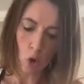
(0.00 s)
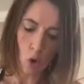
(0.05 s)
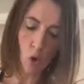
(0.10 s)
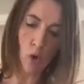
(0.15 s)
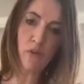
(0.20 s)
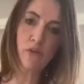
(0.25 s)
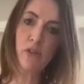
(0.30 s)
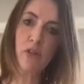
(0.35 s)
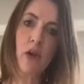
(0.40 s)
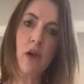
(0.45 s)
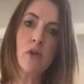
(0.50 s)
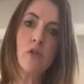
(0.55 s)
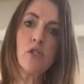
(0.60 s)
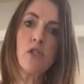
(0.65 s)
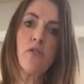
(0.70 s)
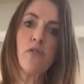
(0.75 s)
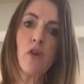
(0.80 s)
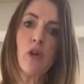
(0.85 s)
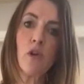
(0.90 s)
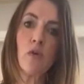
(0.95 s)
or for those
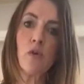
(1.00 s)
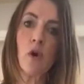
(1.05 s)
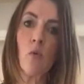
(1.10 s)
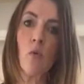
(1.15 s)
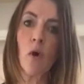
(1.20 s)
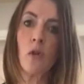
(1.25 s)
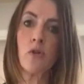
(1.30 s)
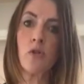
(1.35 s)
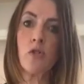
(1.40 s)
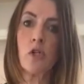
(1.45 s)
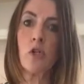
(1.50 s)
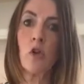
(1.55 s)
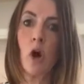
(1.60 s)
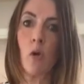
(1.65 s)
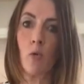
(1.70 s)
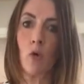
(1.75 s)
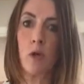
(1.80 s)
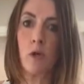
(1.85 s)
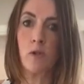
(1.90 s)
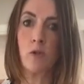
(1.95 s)
of you that want to
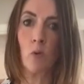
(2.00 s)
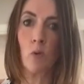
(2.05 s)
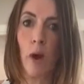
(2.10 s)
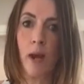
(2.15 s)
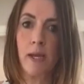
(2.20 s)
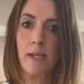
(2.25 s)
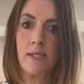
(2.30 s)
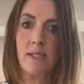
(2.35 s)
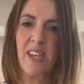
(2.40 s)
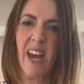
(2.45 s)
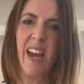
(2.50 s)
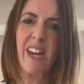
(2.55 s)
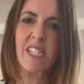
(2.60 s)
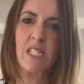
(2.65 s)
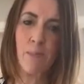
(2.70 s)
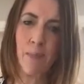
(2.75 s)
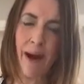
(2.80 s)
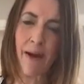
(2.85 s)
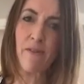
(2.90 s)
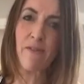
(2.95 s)
not use a weighing scale,
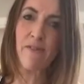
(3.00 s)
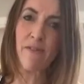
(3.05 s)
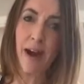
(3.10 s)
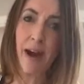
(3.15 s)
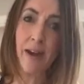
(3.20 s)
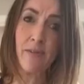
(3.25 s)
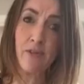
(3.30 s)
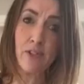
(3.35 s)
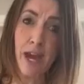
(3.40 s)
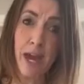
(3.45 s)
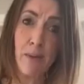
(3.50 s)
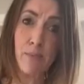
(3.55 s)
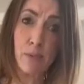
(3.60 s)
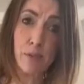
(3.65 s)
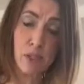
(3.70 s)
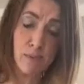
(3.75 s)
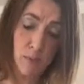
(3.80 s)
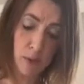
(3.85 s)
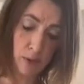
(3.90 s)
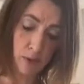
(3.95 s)
it's about 5
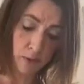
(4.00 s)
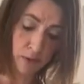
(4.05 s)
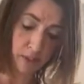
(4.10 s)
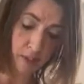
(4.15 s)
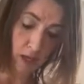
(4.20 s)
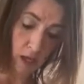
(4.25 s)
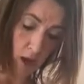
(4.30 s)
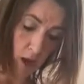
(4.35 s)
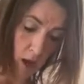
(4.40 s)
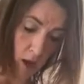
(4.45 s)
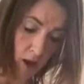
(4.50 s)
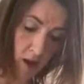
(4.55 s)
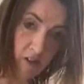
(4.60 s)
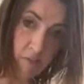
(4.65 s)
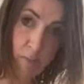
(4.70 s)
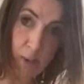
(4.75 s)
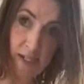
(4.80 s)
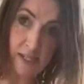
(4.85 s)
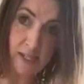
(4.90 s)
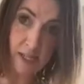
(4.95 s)
tablespoons
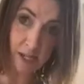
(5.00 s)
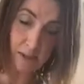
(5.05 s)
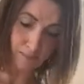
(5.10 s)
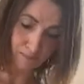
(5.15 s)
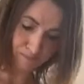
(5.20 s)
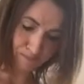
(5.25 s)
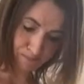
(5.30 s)
of butter.